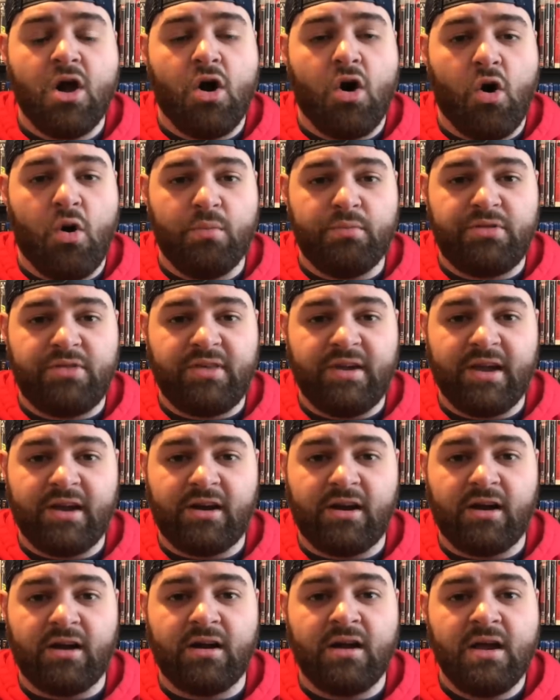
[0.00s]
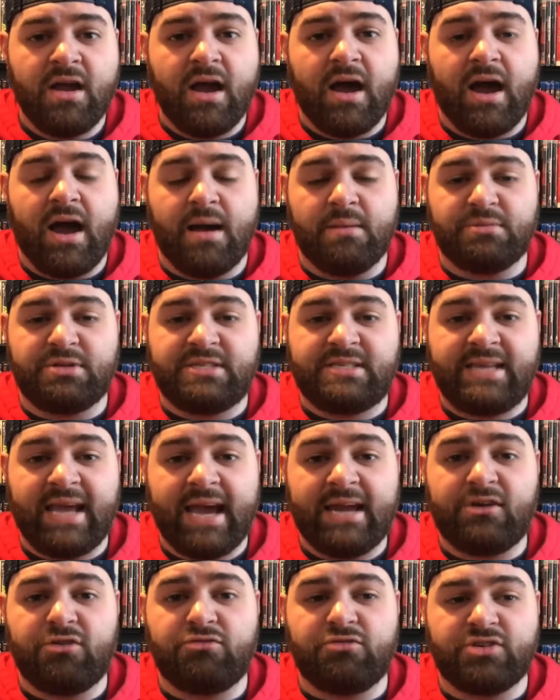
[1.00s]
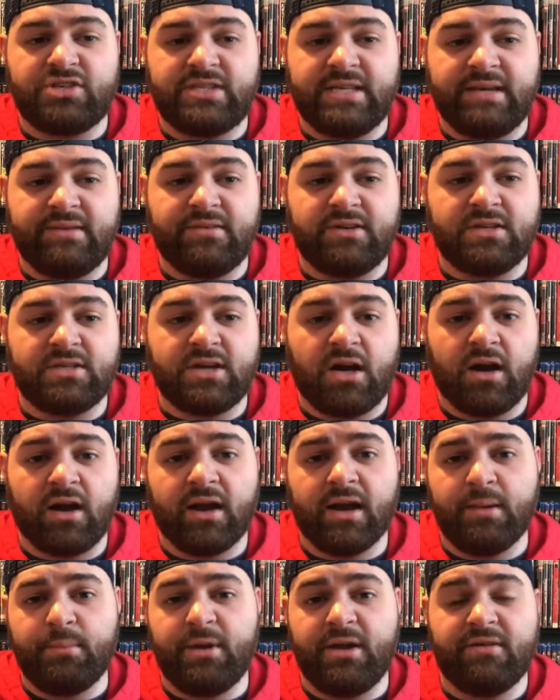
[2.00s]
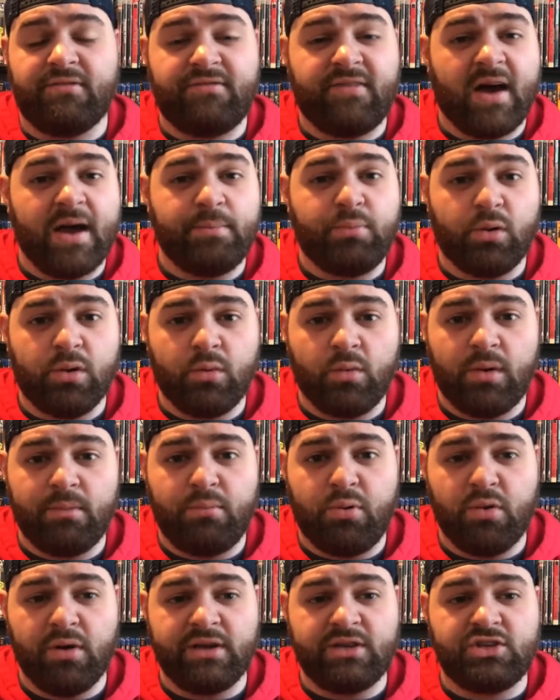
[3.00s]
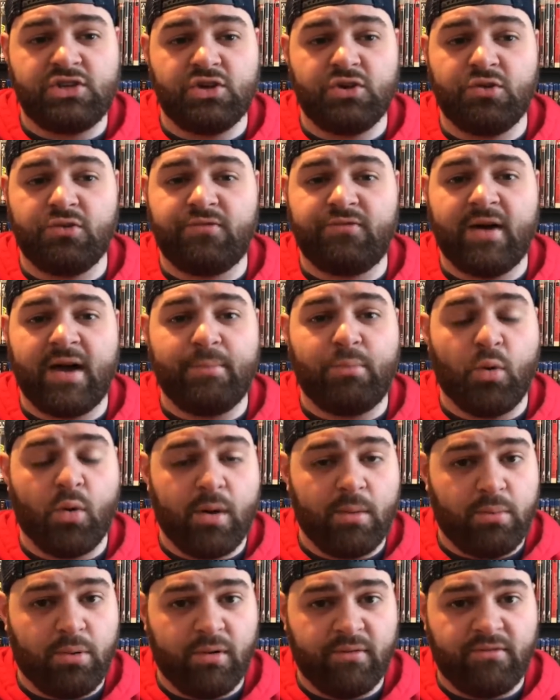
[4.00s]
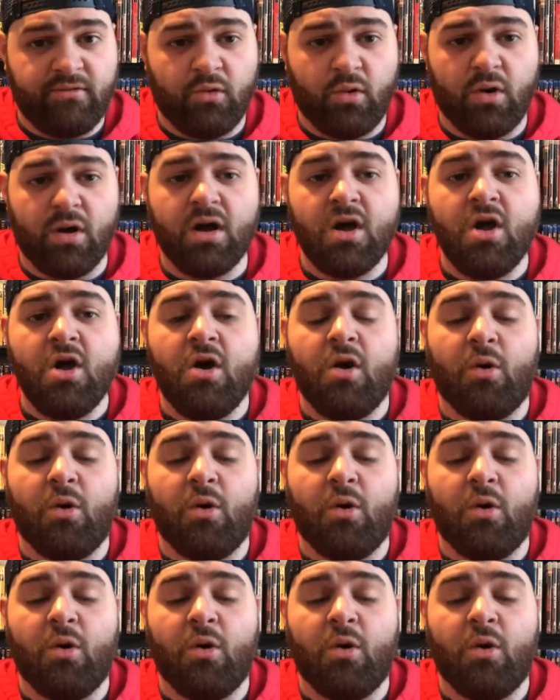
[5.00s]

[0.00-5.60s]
home theater um, standard receivers are going to be five point one point two, five point one point four,